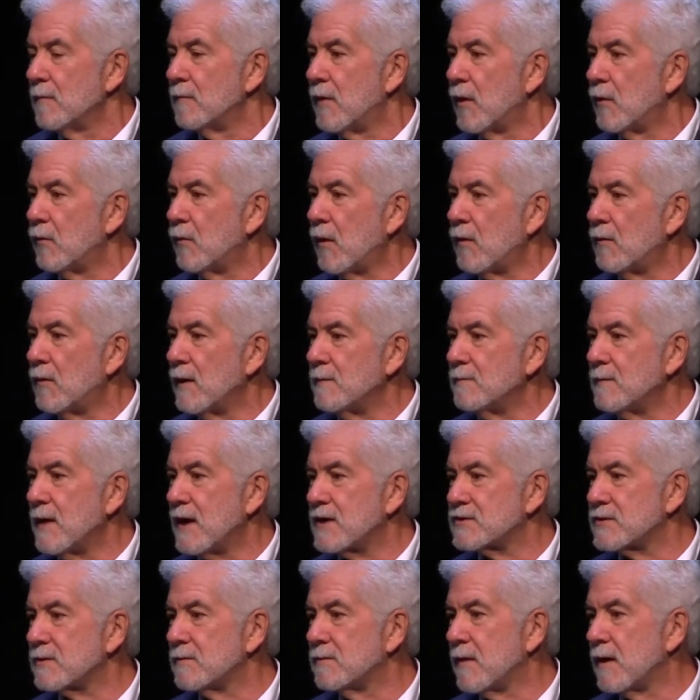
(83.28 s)
But what we
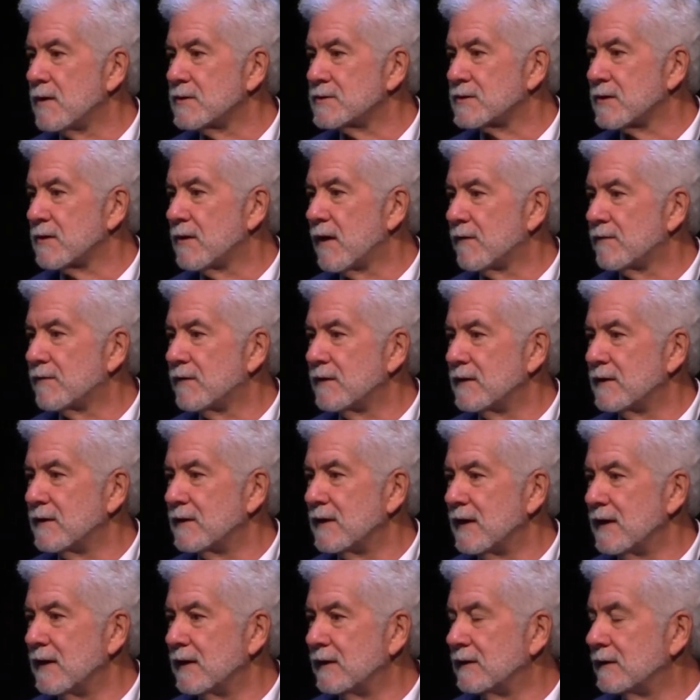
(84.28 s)
measure most often
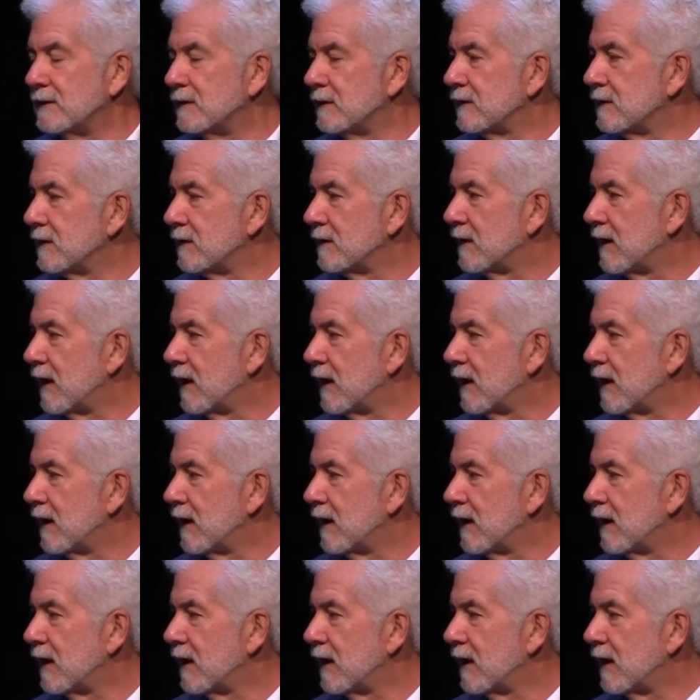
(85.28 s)
in